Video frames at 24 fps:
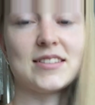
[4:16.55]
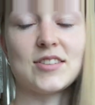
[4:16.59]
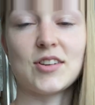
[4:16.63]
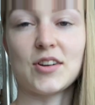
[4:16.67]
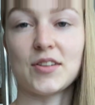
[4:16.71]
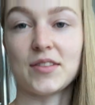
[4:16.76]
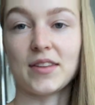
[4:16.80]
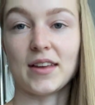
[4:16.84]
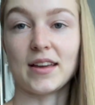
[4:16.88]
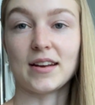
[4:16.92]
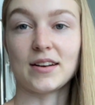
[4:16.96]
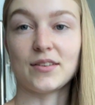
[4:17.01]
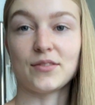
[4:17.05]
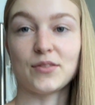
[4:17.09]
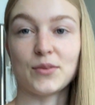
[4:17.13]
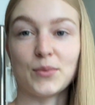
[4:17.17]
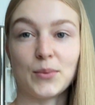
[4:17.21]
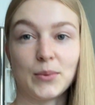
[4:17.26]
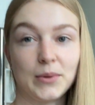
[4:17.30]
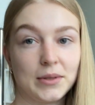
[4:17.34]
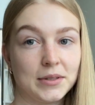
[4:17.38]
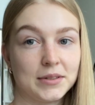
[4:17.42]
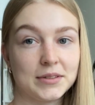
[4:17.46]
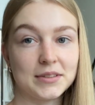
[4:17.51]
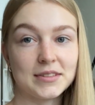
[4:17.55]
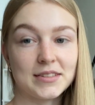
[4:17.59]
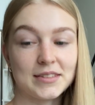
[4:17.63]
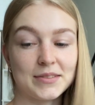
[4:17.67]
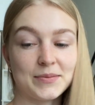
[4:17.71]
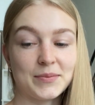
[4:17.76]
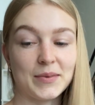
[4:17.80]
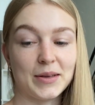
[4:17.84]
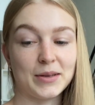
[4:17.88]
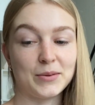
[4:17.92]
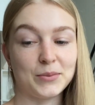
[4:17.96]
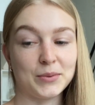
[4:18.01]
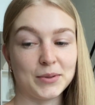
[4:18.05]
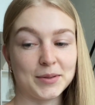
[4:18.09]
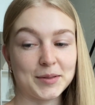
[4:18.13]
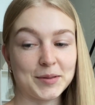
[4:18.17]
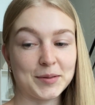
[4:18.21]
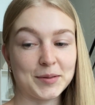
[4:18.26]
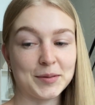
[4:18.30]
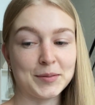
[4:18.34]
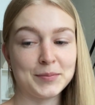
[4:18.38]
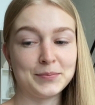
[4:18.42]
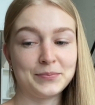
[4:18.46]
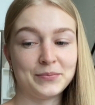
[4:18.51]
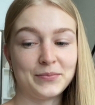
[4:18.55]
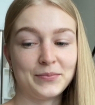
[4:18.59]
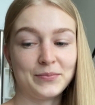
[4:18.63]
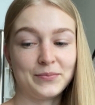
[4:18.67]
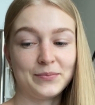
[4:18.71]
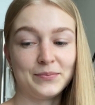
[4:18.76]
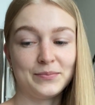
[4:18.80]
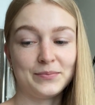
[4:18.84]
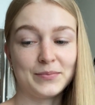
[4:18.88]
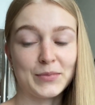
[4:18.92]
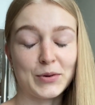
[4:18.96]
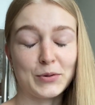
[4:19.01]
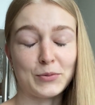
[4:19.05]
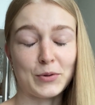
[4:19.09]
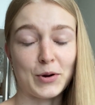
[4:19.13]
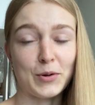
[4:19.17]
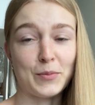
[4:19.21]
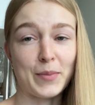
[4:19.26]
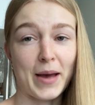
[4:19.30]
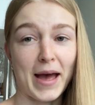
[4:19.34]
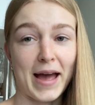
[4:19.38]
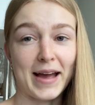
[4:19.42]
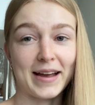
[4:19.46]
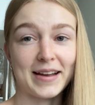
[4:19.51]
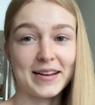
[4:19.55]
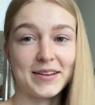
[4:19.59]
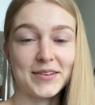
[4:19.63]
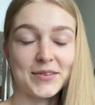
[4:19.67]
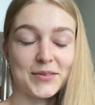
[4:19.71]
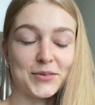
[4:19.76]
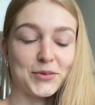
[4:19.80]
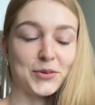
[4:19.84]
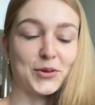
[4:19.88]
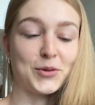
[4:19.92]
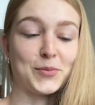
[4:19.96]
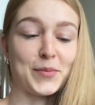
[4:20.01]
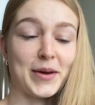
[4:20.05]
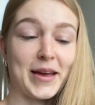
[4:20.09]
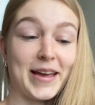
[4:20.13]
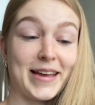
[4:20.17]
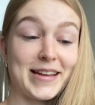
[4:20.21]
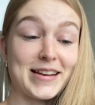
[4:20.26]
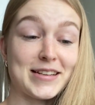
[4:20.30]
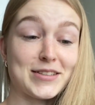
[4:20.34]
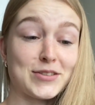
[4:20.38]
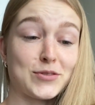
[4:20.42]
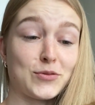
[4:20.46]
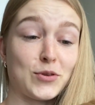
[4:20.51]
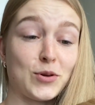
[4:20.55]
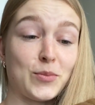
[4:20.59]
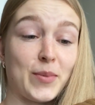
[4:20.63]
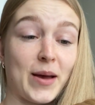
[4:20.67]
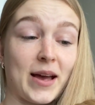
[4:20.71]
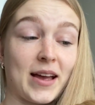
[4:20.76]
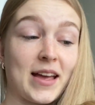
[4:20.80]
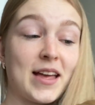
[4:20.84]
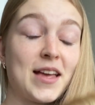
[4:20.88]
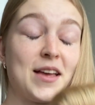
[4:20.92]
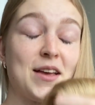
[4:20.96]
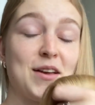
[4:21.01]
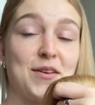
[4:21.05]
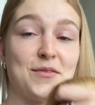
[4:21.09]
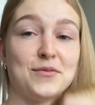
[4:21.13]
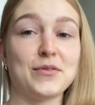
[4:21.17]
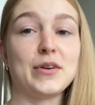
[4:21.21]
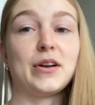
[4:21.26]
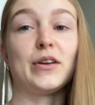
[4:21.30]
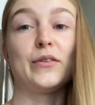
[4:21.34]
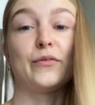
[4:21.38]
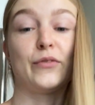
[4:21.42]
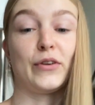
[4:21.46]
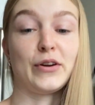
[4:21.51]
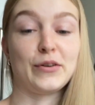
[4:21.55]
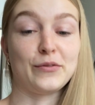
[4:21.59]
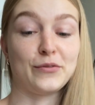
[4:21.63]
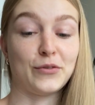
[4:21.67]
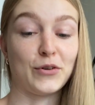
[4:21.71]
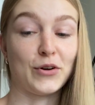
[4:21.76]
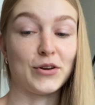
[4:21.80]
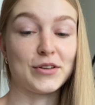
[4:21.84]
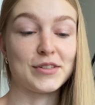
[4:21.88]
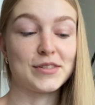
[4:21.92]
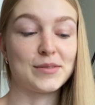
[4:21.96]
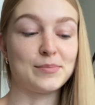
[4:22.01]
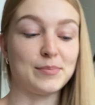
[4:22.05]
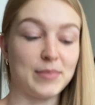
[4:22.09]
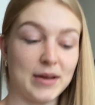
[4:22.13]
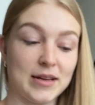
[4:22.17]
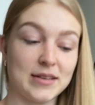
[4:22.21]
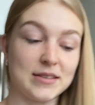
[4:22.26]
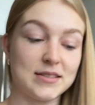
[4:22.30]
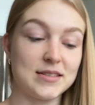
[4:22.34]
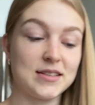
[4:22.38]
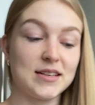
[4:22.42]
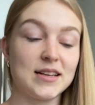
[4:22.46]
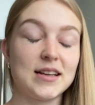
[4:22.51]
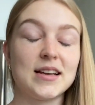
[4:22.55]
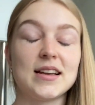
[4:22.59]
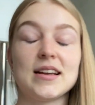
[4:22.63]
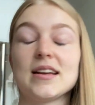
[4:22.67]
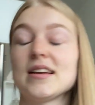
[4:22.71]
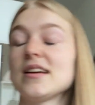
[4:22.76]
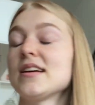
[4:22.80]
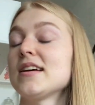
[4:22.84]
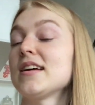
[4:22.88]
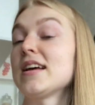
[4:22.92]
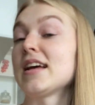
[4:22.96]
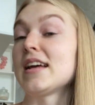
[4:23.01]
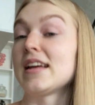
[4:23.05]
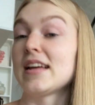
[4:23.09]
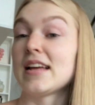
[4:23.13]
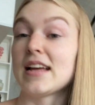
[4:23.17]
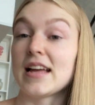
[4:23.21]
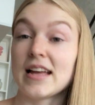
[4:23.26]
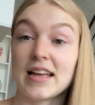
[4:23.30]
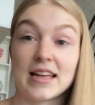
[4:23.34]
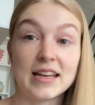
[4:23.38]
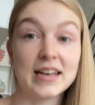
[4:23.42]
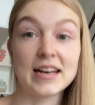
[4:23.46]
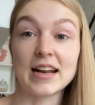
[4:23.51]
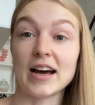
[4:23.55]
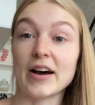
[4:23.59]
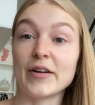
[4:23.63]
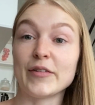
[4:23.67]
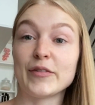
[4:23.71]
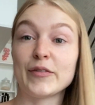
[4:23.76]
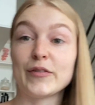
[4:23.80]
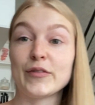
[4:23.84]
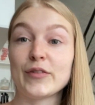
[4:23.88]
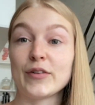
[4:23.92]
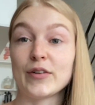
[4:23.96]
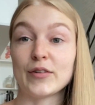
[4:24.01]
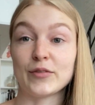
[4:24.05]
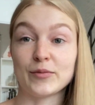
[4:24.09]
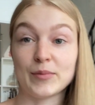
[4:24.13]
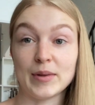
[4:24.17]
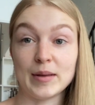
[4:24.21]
not the end of the world. It will grow back, although my hair doesn't grow back very fast. But enough of me